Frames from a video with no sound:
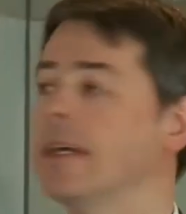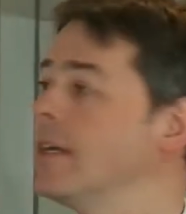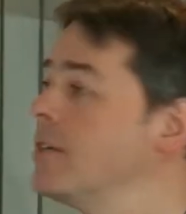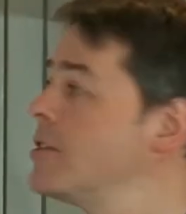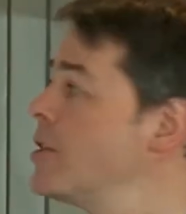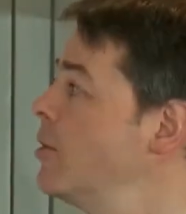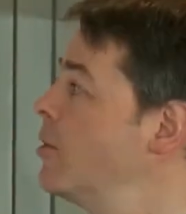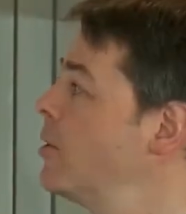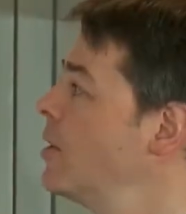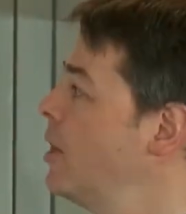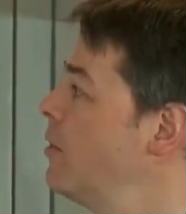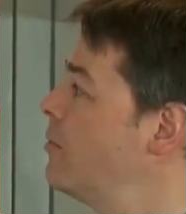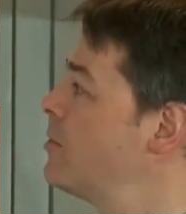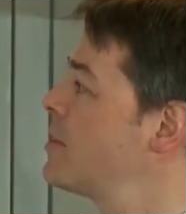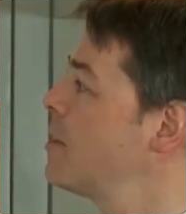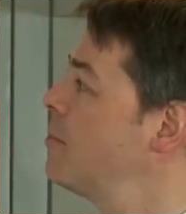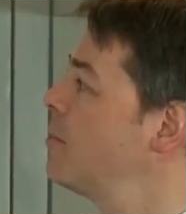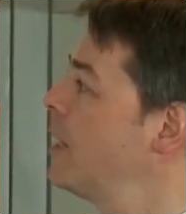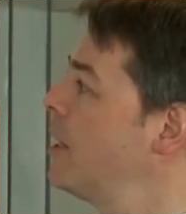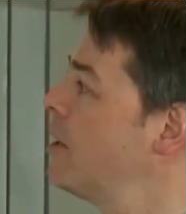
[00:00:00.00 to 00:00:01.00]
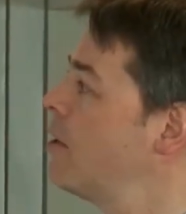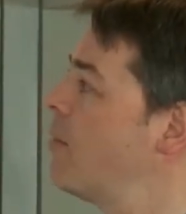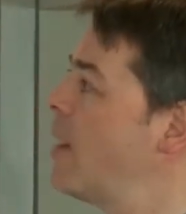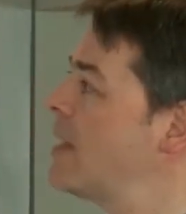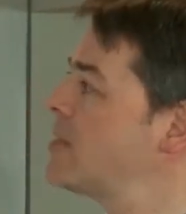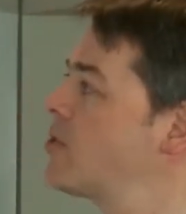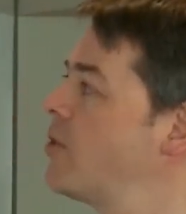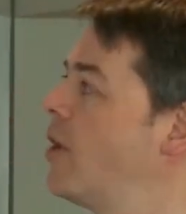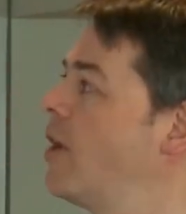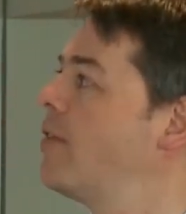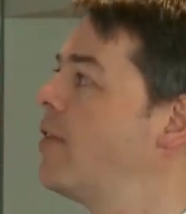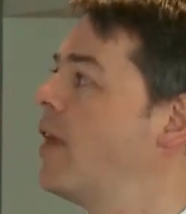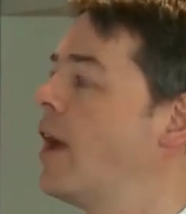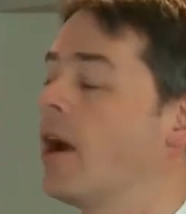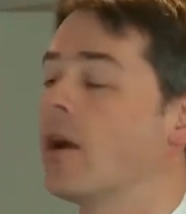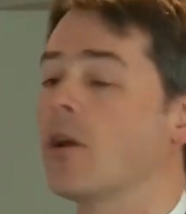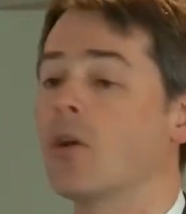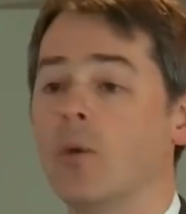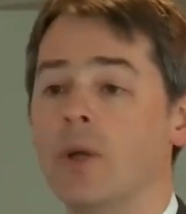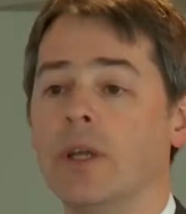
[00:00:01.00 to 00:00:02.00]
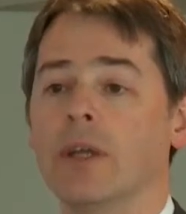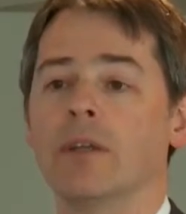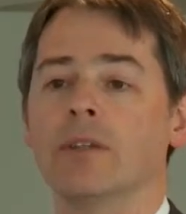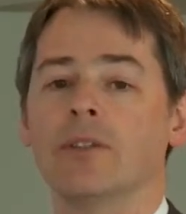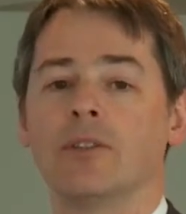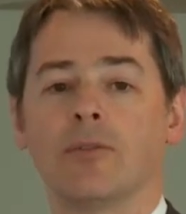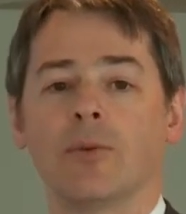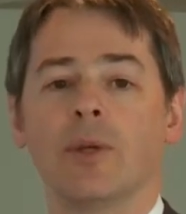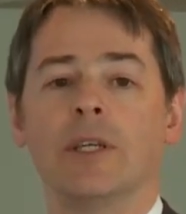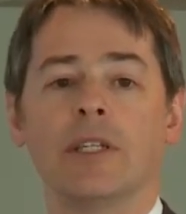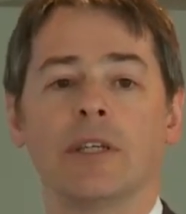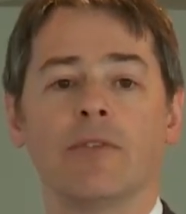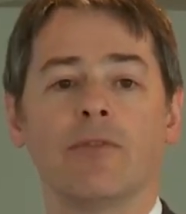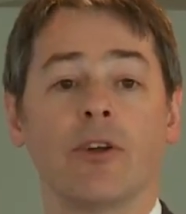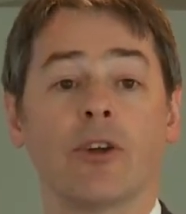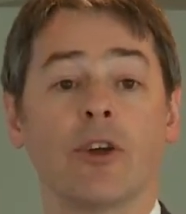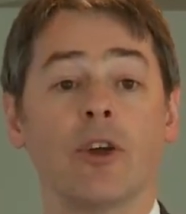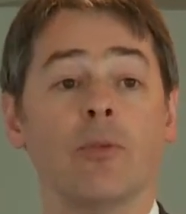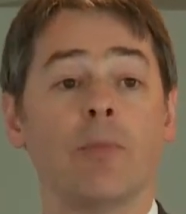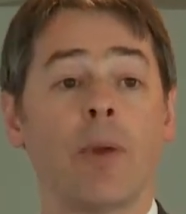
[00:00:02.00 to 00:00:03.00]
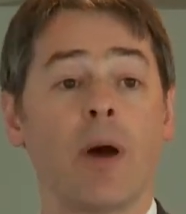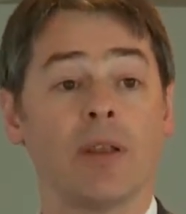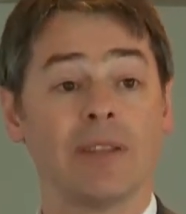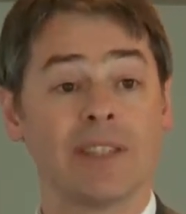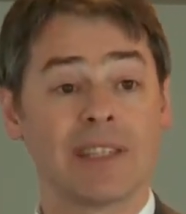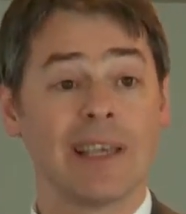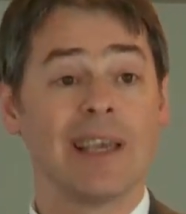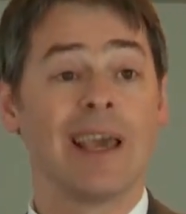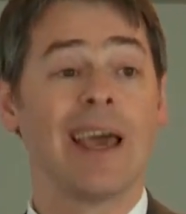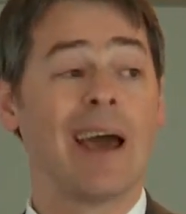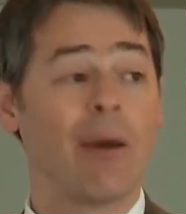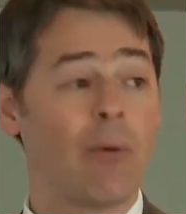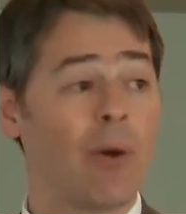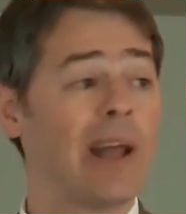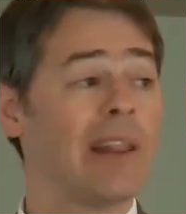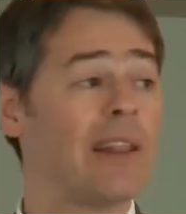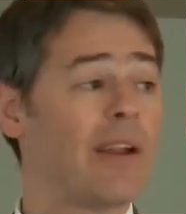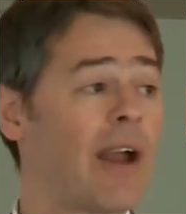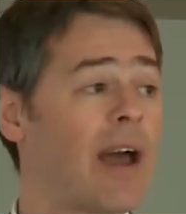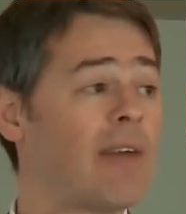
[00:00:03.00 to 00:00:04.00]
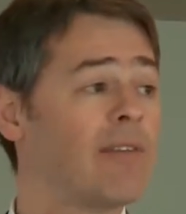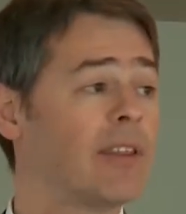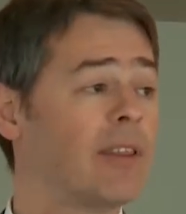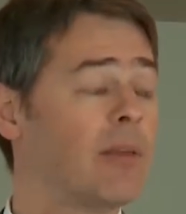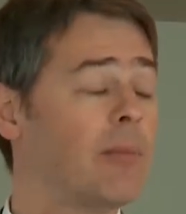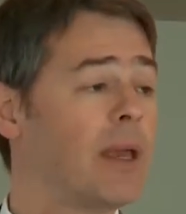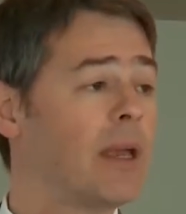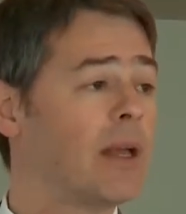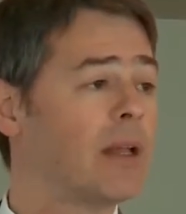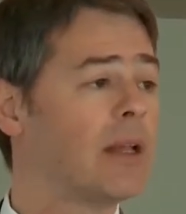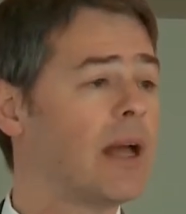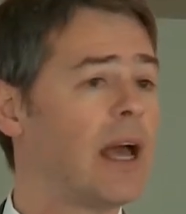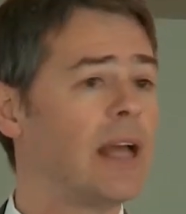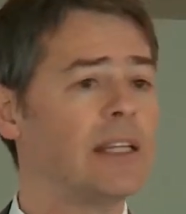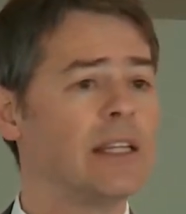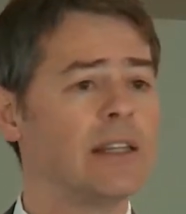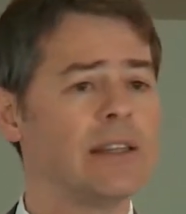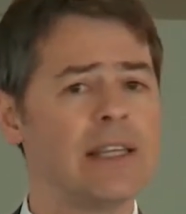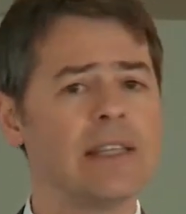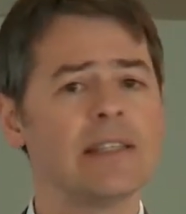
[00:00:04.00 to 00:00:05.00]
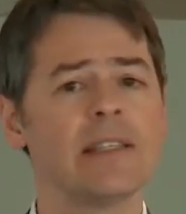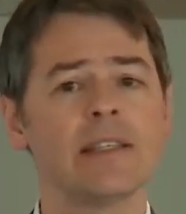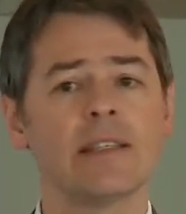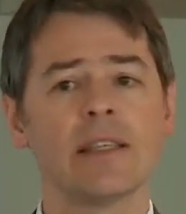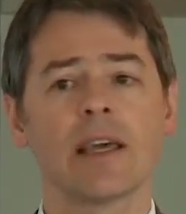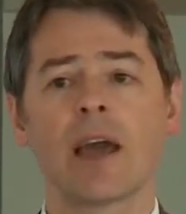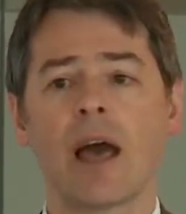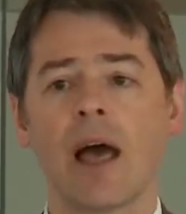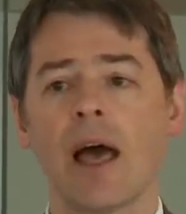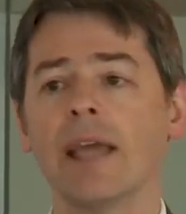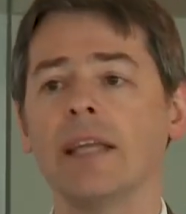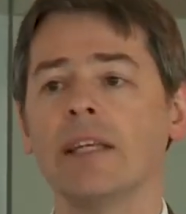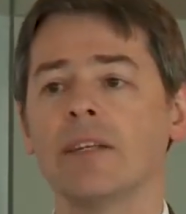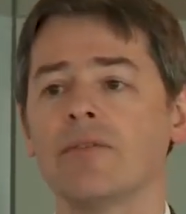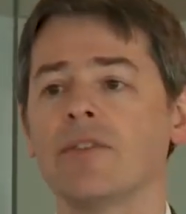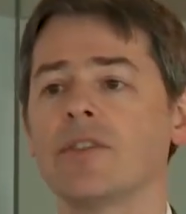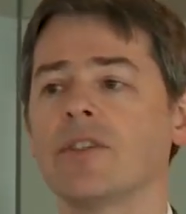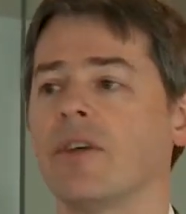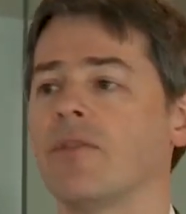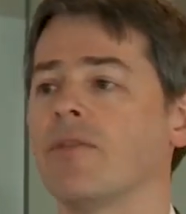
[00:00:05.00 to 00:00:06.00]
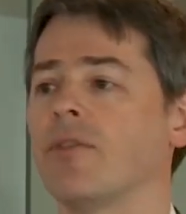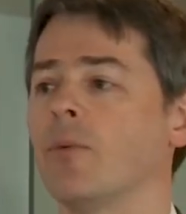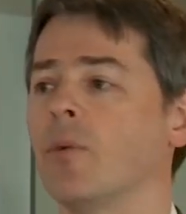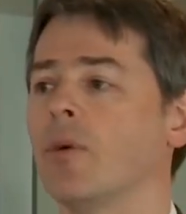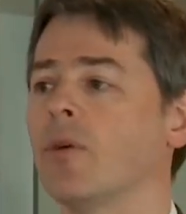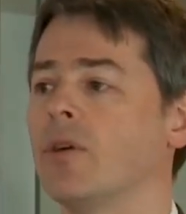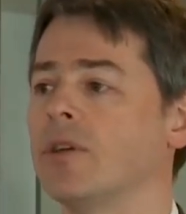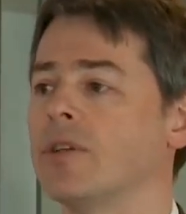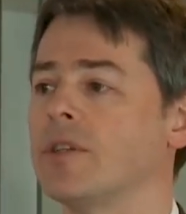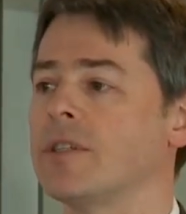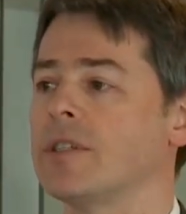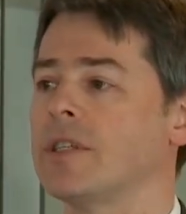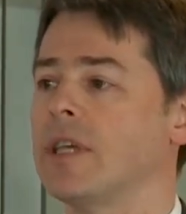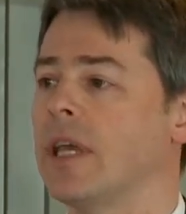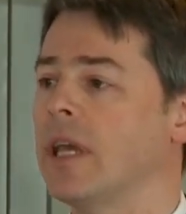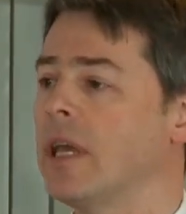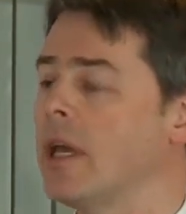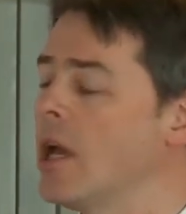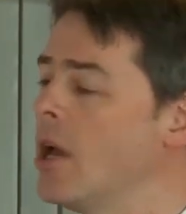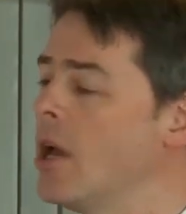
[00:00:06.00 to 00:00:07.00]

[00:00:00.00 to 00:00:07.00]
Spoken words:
So you have somebody in a restaurant there tweeting for coupons while they're having the meal. And this is the kind of stuff that we're going to see